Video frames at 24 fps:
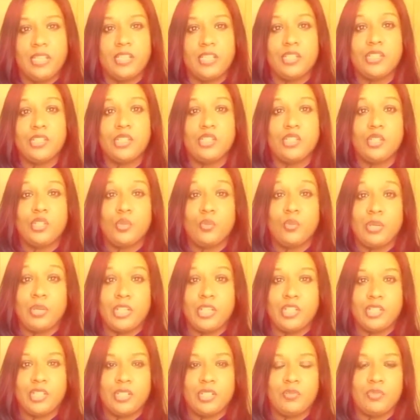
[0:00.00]
The
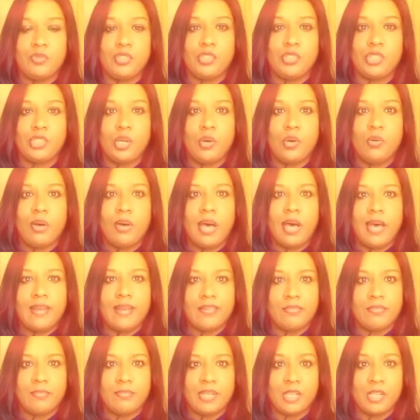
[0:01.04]
situation was so out
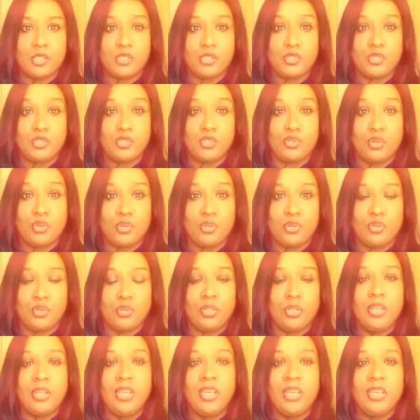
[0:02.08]
of my control
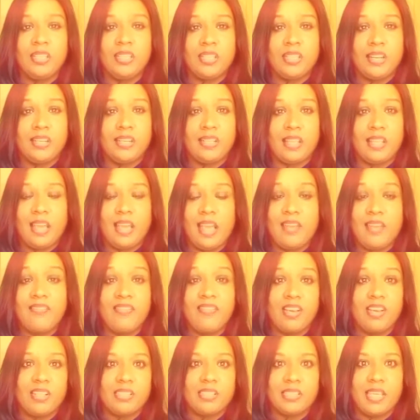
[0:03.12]
that I
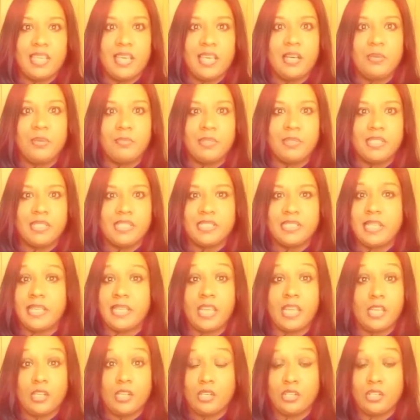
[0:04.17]
felt helpless,
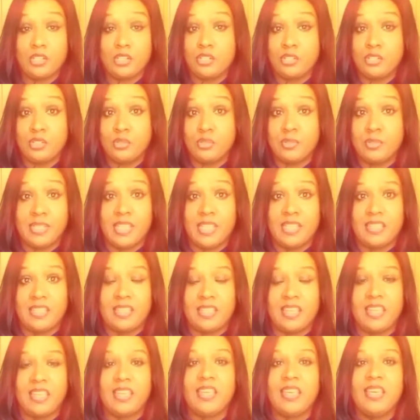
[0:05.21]
like I couldn't do anything.